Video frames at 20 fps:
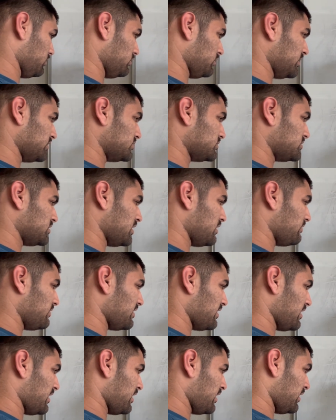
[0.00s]
let's say
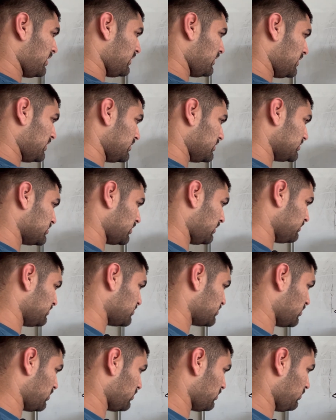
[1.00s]
we had some
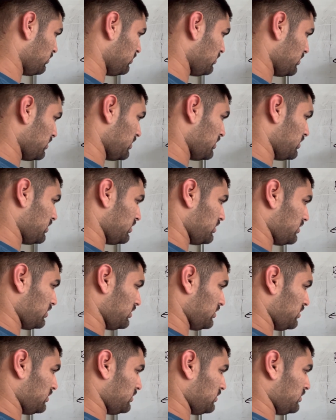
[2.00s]
circle
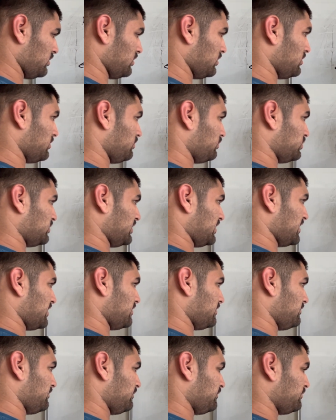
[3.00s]
in the plane,
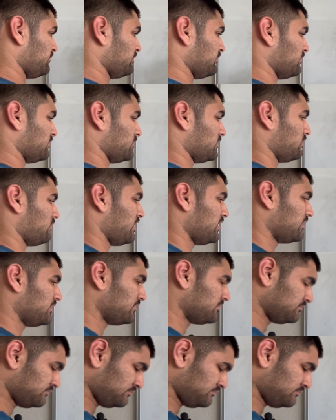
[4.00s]
right?